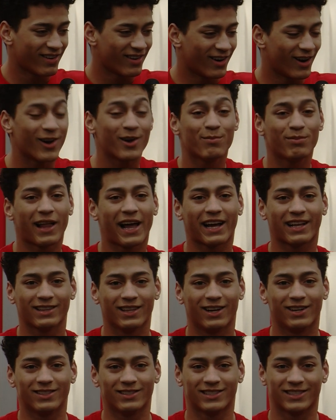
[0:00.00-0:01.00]
Her black
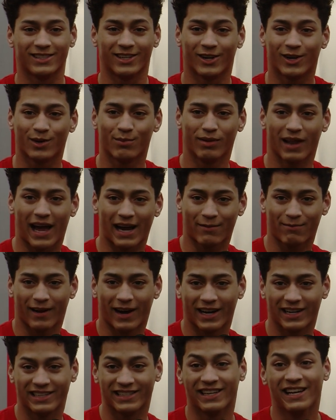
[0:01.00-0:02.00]
lungs and her black
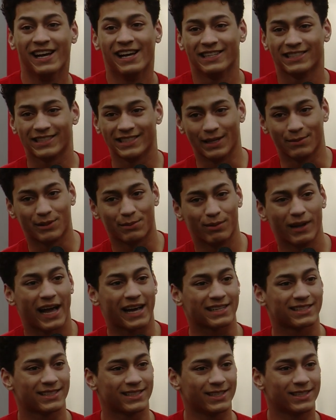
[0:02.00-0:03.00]
body slipped
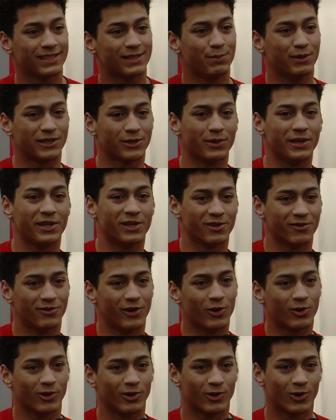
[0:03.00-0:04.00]
black soots between her
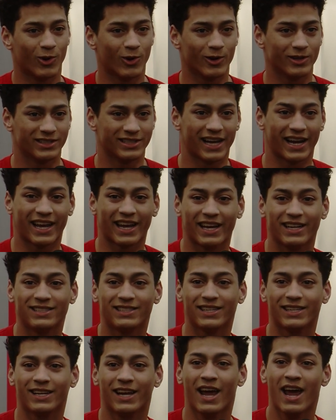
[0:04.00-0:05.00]
vocal cords that
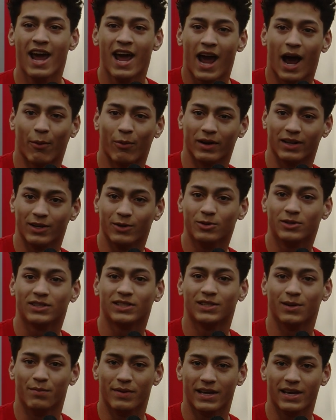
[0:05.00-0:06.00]
hinted at what
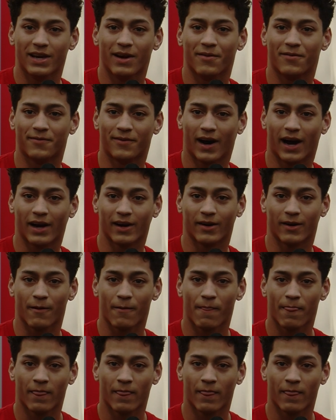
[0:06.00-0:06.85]
used to be a fire.